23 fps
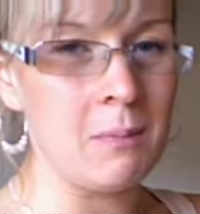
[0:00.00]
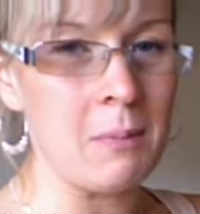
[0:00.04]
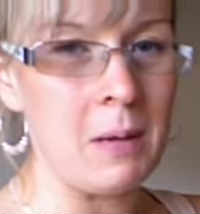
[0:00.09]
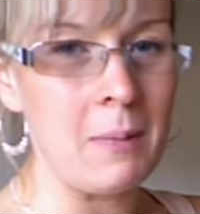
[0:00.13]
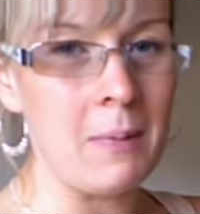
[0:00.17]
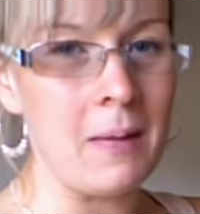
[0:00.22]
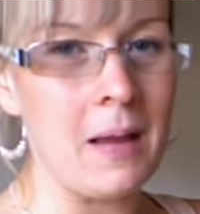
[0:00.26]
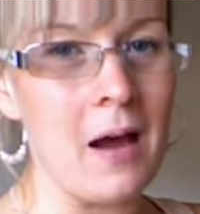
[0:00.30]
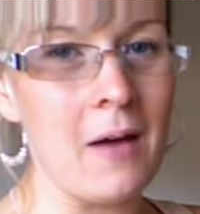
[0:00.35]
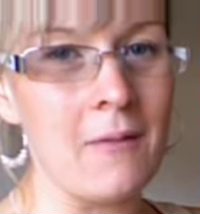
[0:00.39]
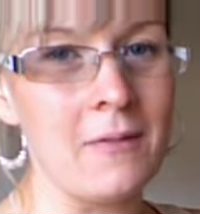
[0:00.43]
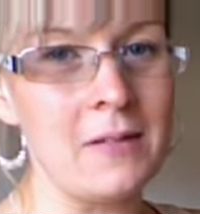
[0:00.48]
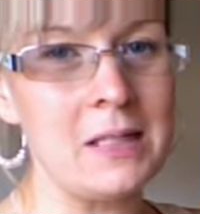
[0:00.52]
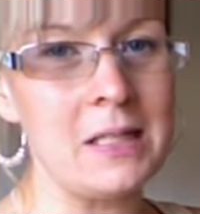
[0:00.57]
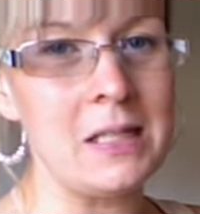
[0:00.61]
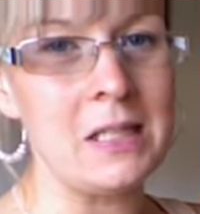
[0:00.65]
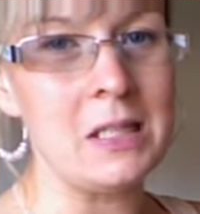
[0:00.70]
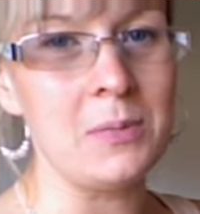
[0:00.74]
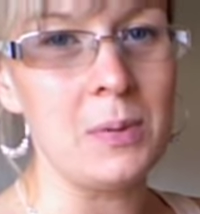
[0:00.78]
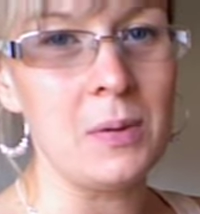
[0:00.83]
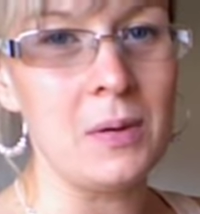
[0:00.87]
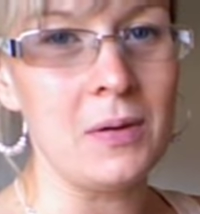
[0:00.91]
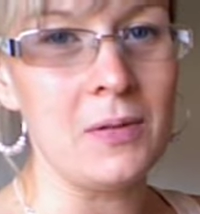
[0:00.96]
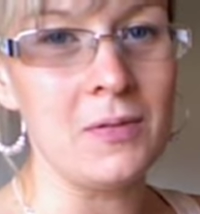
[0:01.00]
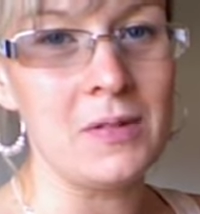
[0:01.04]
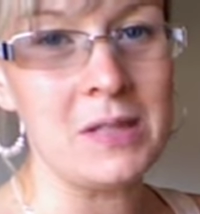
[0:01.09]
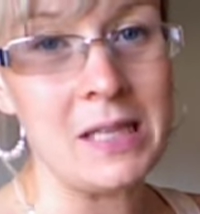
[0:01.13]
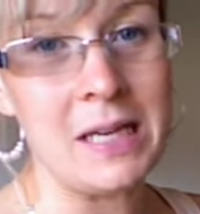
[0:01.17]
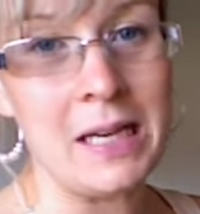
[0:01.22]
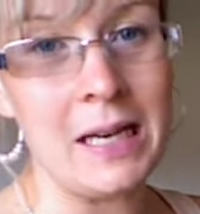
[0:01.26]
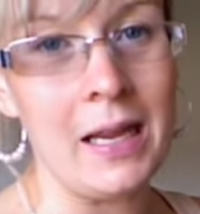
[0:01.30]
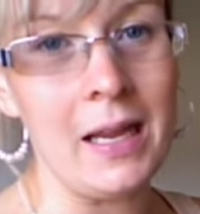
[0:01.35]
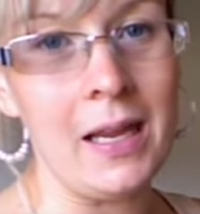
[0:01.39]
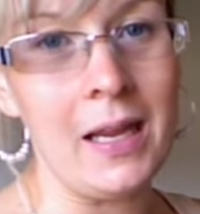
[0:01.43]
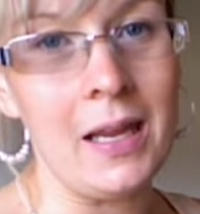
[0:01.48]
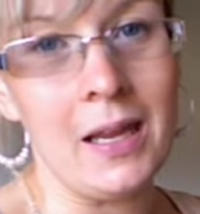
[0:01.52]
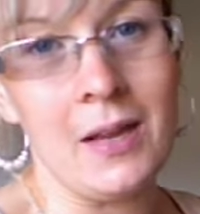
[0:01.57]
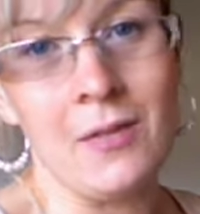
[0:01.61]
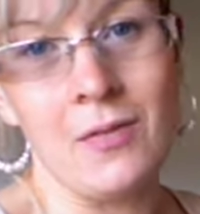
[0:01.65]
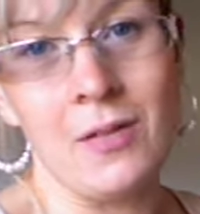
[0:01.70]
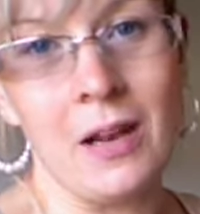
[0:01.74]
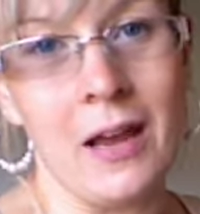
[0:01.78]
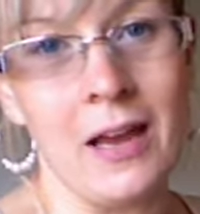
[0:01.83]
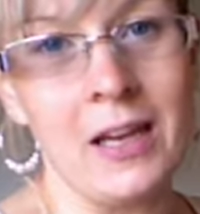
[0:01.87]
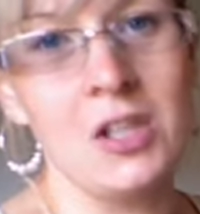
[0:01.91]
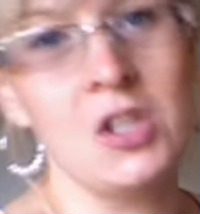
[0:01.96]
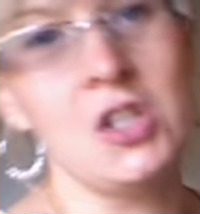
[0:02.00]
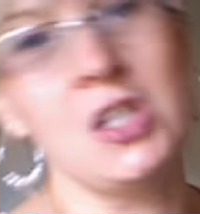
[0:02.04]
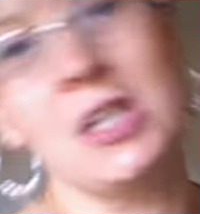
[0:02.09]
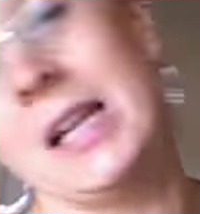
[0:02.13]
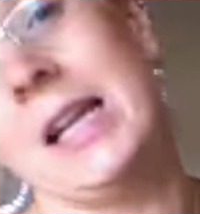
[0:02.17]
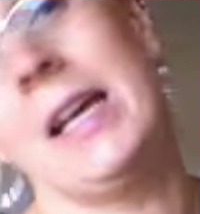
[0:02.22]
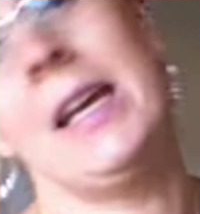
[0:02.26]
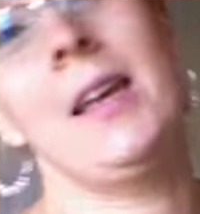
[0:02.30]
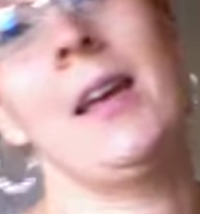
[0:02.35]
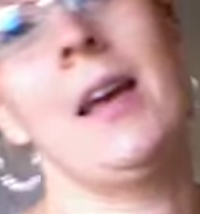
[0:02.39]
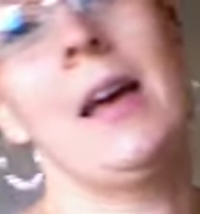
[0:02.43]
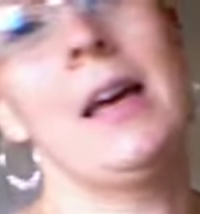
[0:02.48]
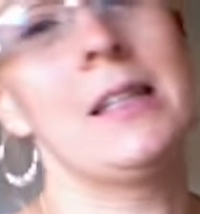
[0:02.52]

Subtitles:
maybe half a teaspoon of chilli if you like chilli.